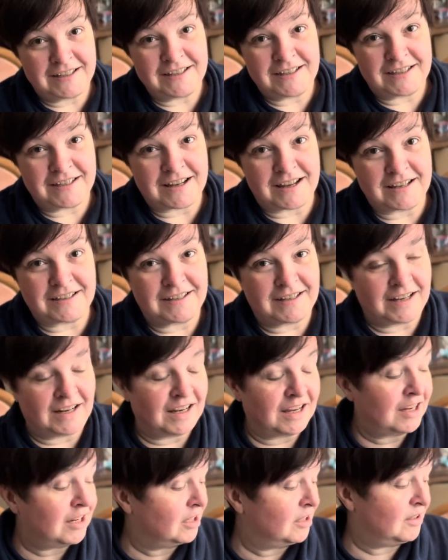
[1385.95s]
star
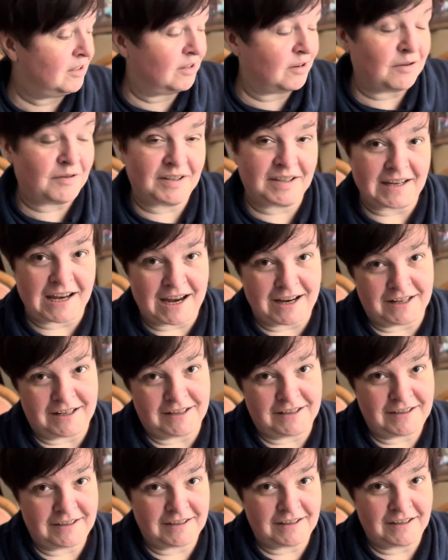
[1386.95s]
seller, and so is
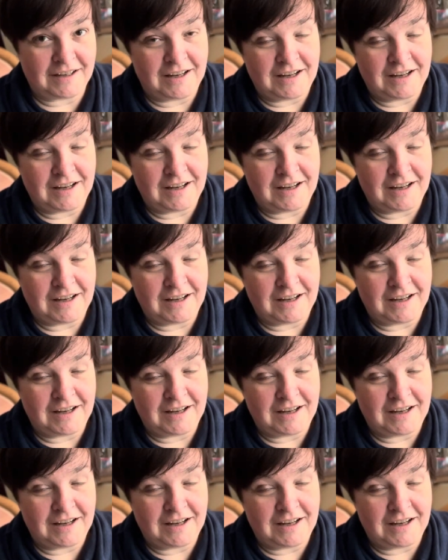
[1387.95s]
Agnes.